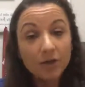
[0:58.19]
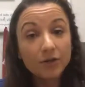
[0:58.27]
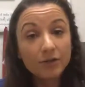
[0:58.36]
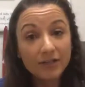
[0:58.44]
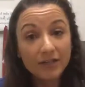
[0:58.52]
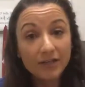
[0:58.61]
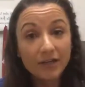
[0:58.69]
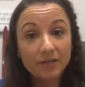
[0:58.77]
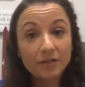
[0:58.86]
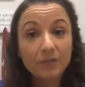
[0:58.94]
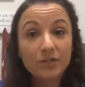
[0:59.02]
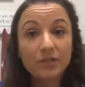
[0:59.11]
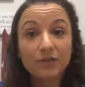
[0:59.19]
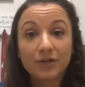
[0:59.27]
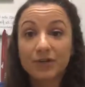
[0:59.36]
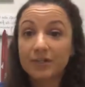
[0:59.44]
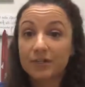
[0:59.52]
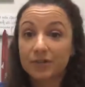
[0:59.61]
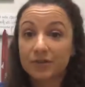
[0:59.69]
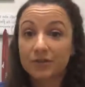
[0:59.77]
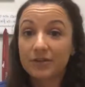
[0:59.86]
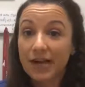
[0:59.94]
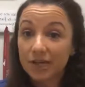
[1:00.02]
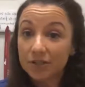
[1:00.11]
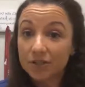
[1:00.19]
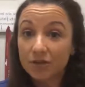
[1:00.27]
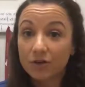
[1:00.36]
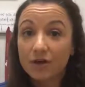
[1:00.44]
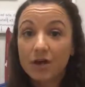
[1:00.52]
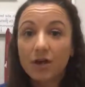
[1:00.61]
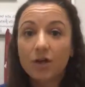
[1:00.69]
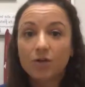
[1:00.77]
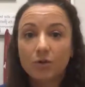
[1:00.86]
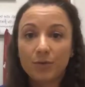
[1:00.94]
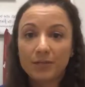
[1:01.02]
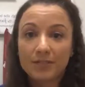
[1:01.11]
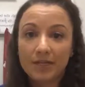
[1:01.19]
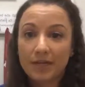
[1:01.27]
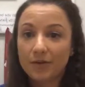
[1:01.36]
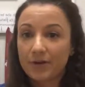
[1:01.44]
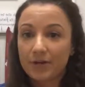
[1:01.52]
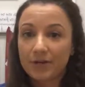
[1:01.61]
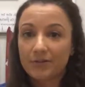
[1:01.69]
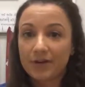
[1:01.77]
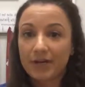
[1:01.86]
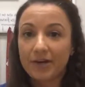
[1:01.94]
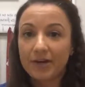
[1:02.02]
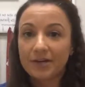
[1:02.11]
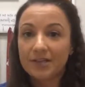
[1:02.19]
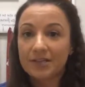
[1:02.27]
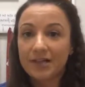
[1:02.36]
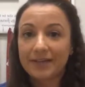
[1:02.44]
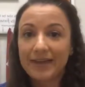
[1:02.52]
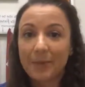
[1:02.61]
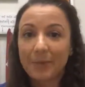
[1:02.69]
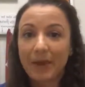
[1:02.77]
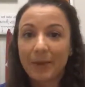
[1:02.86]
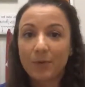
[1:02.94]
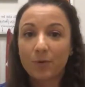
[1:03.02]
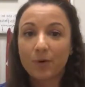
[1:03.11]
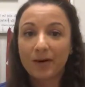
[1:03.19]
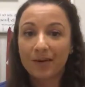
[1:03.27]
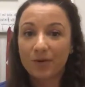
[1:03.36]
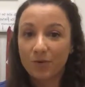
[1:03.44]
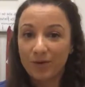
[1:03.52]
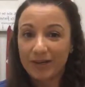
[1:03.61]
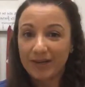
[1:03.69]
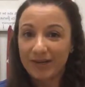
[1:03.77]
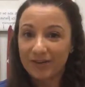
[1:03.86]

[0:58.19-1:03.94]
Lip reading: You'll need, especially for international, a USDA accredited veterinarian to sign that paperwork, and we can